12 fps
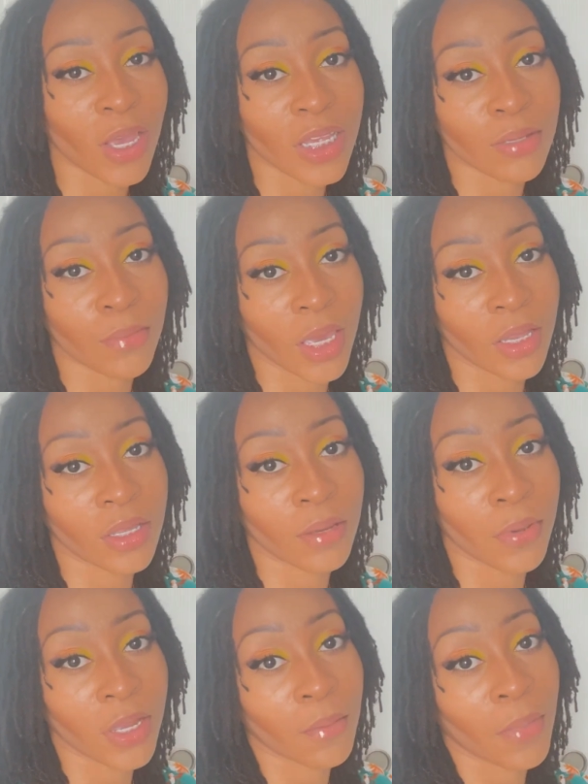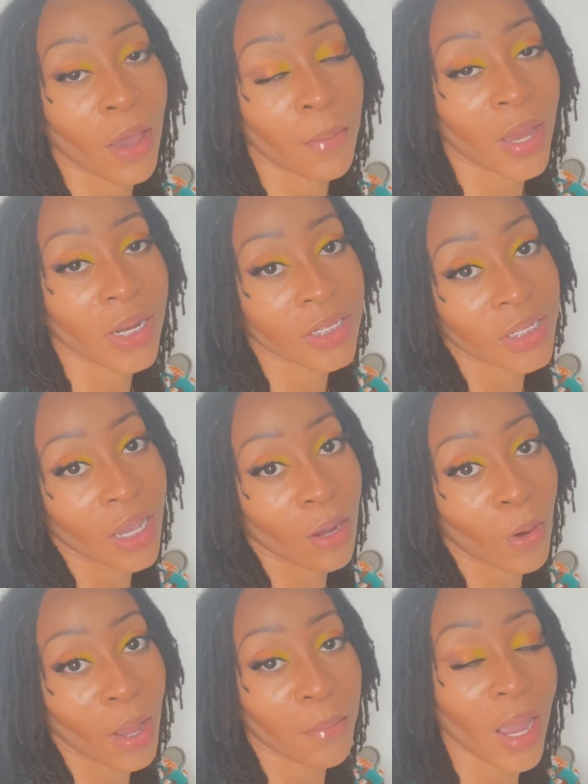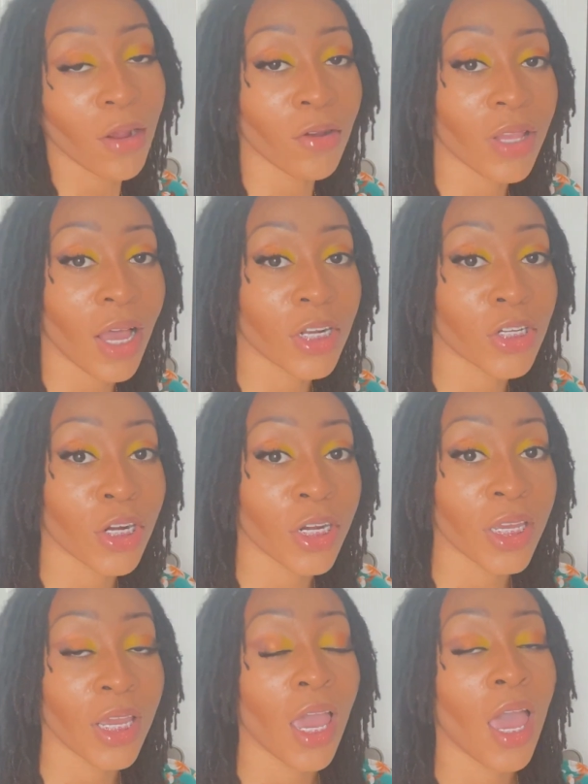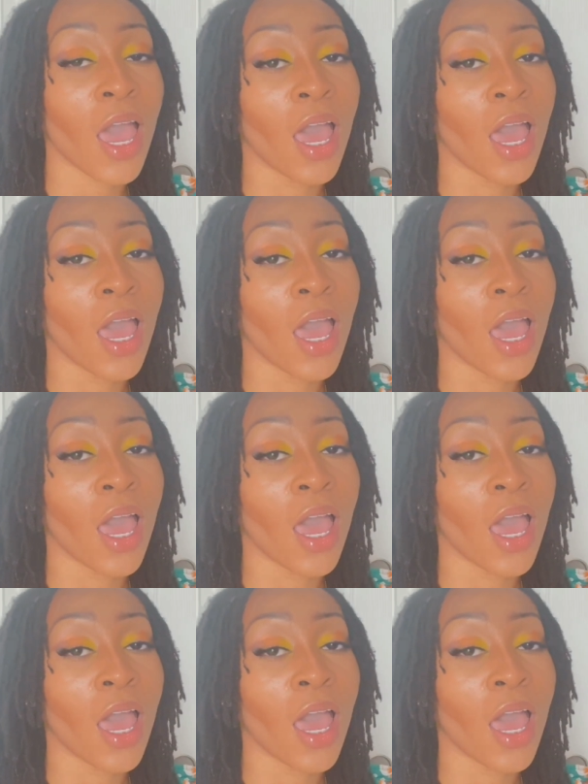has mainly been about my DIY microloc journey.